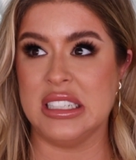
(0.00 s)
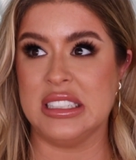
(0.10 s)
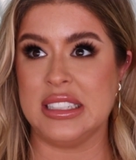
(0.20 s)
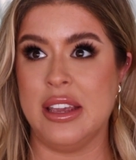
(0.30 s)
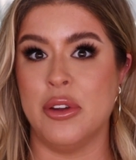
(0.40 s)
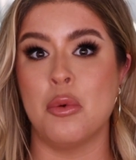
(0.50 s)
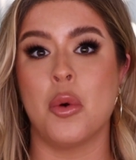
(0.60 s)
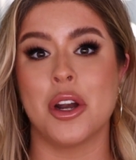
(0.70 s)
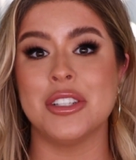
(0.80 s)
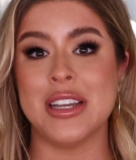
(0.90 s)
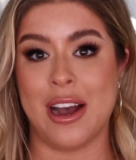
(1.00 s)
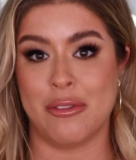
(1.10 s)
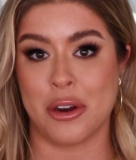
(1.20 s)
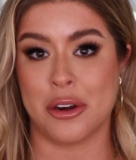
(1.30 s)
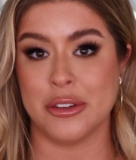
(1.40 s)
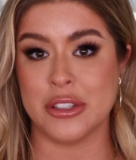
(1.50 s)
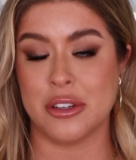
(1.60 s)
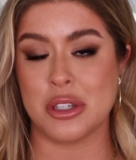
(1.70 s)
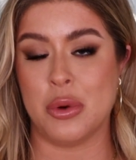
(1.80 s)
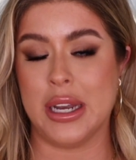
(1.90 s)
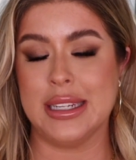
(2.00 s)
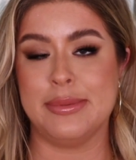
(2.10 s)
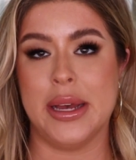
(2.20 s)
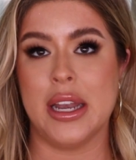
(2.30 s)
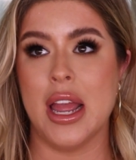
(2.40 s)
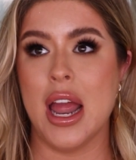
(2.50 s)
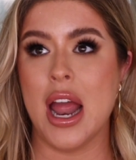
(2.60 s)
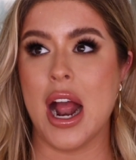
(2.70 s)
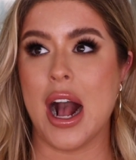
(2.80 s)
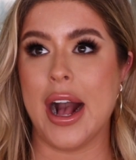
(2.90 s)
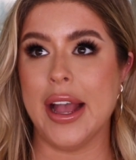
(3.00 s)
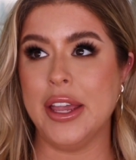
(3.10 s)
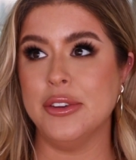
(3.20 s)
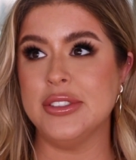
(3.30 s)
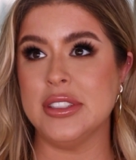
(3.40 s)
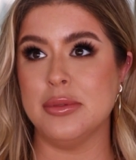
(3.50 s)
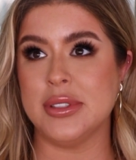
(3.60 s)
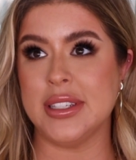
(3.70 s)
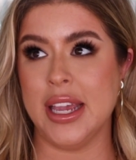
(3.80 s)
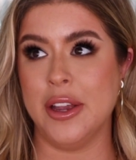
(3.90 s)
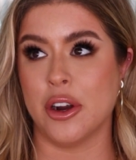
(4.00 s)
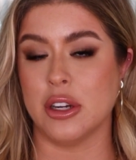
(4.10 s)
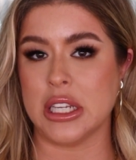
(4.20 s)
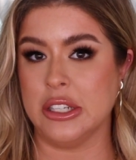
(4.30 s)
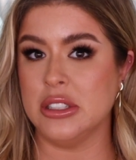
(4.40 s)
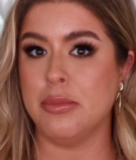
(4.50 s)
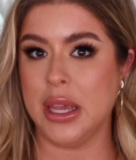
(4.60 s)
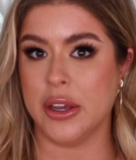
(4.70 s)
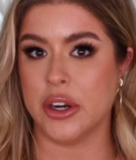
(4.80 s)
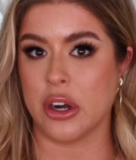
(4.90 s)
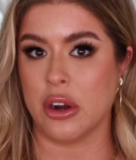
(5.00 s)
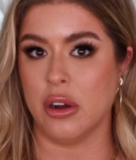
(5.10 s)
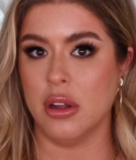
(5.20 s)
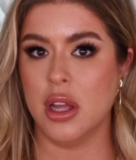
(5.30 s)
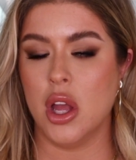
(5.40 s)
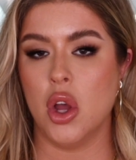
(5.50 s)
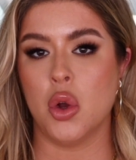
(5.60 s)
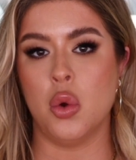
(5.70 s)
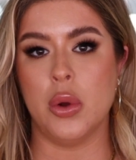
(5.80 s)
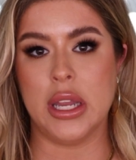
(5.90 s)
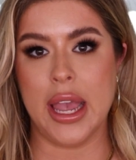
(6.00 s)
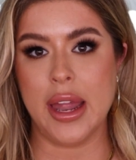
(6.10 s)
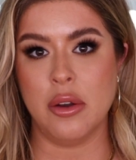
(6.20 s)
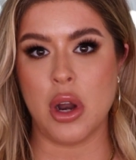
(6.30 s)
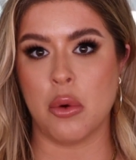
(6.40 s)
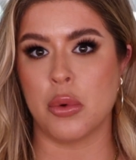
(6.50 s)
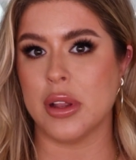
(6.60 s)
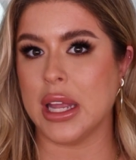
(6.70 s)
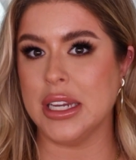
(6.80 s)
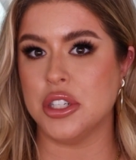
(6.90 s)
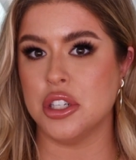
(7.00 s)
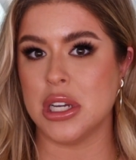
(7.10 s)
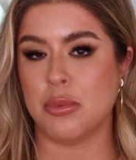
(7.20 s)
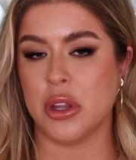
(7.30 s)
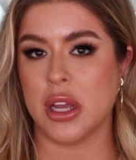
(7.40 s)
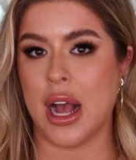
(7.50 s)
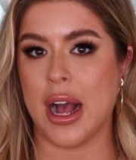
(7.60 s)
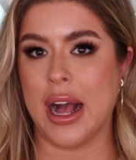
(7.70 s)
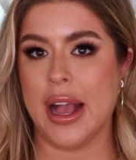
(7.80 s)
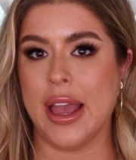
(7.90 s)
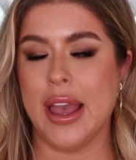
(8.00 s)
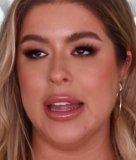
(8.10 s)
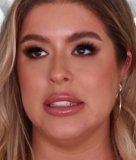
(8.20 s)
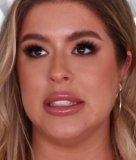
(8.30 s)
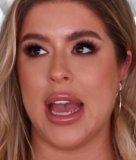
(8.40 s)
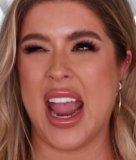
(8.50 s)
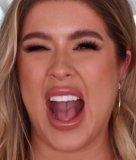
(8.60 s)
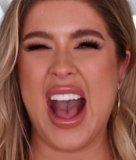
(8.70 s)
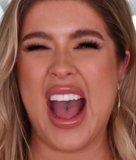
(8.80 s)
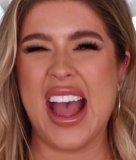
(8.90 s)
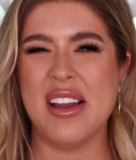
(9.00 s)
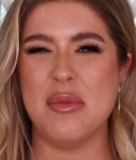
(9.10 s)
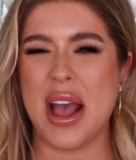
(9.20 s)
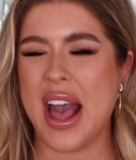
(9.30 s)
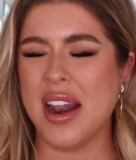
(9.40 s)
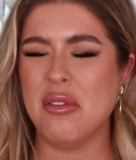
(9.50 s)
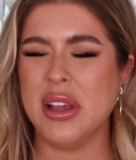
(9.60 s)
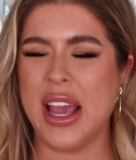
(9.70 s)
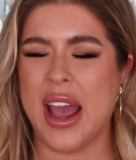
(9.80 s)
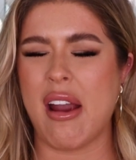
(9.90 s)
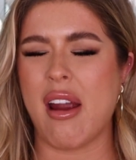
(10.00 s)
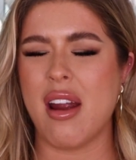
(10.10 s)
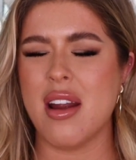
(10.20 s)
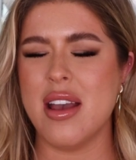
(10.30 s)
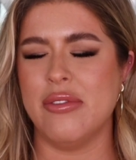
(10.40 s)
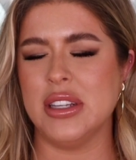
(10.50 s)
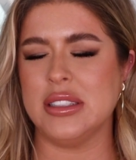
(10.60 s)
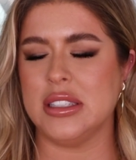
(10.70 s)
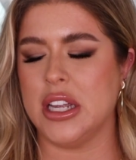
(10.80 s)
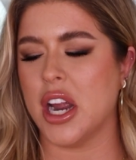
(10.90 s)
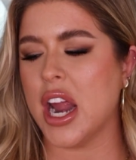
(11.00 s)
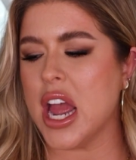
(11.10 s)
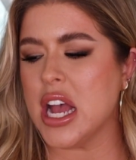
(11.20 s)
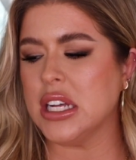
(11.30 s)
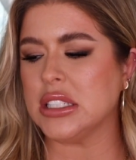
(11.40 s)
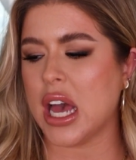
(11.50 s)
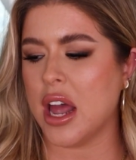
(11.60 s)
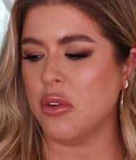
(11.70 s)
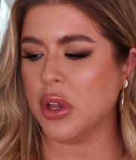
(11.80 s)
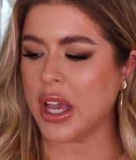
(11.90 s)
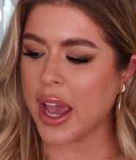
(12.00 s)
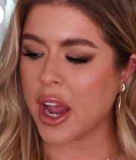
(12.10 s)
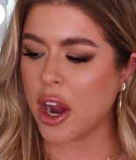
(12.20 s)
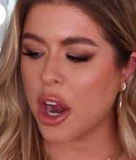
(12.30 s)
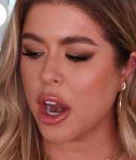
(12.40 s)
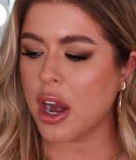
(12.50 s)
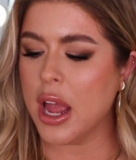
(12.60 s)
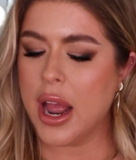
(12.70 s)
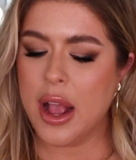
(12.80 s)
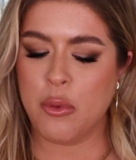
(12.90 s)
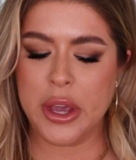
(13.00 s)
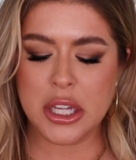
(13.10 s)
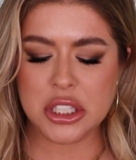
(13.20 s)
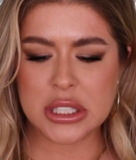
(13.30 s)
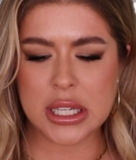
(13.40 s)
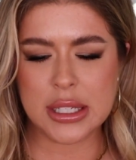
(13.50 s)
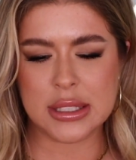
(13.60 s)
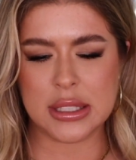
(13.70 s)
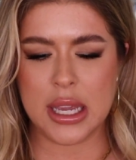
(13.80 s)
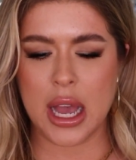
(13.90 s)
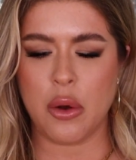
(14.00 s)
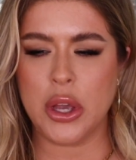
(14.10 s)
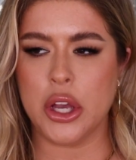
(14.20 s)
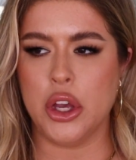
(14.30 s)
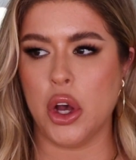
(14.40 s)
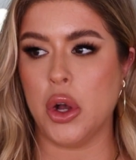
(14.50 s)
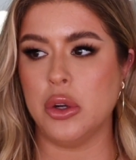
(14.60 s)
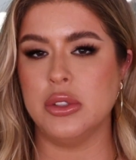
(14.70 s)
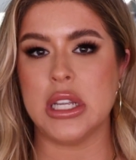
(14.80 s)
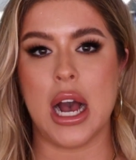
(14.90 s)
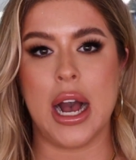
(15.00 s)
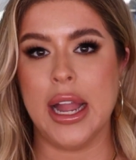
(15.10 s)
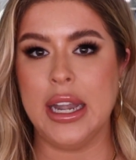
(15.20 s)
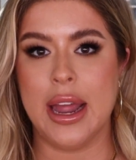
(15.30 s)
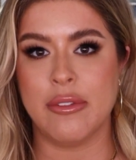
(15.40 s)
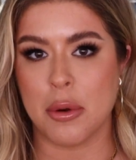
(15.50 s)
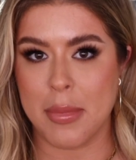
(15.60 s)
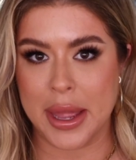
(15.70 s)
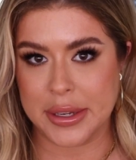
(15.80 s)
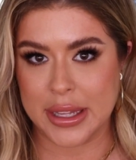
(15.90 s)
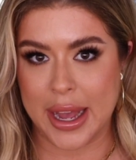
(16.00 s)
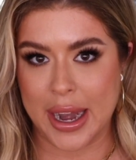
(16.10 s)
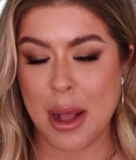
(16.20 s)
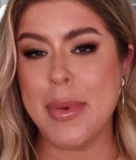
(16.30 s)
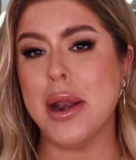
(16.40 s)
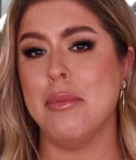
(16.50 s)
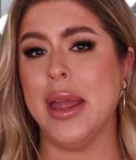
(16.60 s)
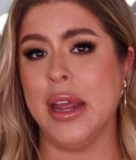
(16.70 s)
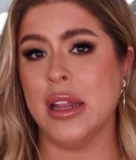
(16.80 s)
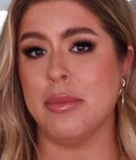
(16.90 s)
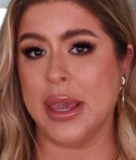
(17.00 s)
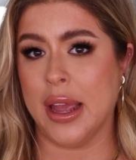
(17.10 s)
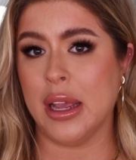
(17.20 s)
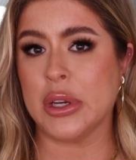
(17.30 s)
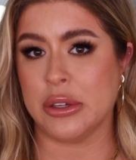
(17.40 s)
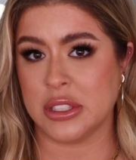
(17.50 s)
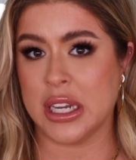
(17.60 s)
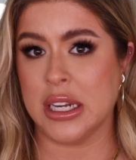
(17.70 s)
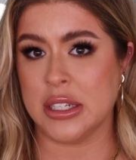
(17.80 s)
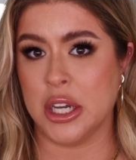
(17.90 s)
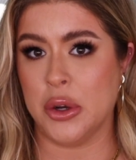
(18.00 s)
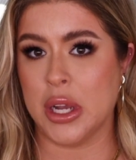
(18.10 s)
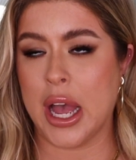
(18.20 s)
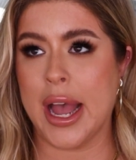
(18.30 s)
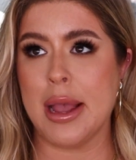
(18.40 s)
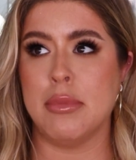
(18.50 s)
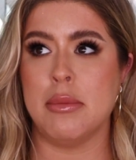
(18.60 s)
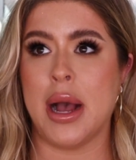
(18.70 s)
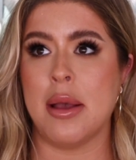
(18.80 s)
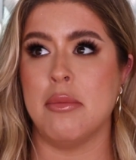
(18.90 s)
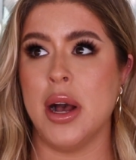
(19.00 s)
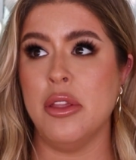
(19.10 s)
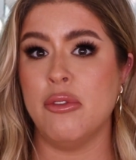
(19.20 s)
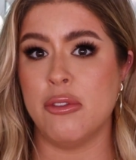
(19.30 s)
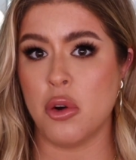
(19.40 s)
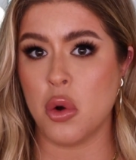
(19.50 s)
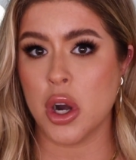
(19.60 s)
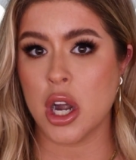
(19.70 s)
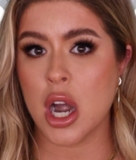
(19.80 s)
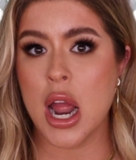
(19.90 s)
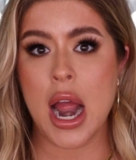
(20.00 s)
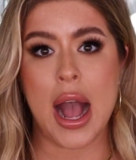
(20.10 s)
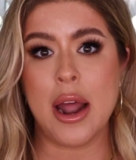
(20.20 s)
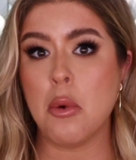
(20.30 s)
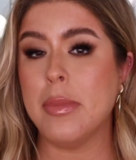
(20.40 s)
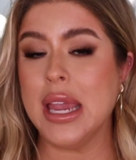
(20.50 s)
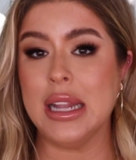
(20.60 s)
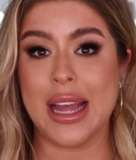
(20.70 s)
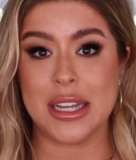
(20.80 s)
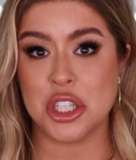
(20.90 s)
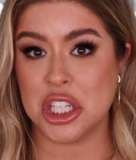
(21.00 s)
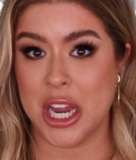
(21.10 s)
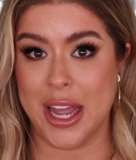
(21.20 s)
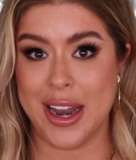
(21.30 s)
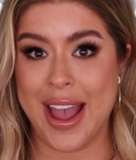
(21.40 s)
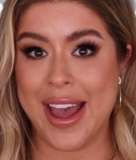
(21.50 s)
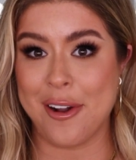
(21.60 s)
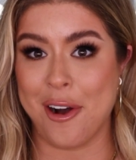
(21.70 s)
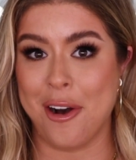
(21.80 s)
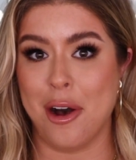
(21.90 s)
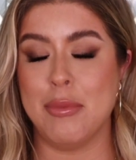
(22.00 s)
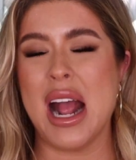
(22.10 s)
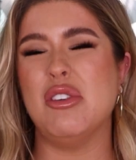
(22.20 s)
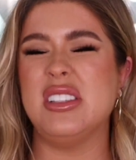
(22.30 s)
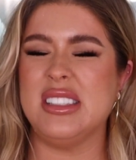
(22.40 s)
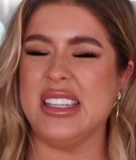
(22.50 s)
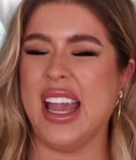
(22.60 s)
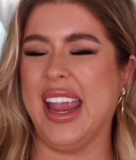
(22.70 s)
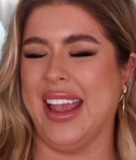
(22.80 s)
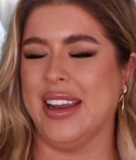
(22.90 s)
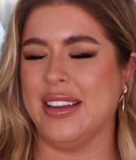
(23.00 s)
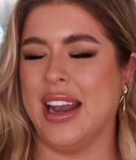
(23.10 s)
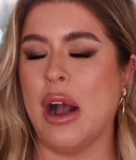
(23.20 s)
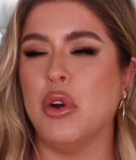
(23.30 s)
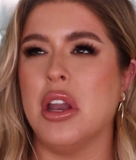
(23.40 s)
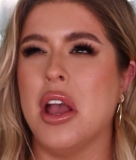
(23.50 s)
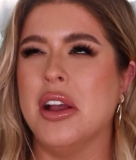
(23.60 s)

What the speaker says: it's even worse now for girls in their 20s. But I used to be a girl who would get in a relationship with a guy and say, I don't care if it's serious. I don't care. We could just like see how it goes. I never meant that. I might have meant it in the beginning when I was just getting to know a guy, but by month 4, I don't mean that shit at all, but I would say it and I would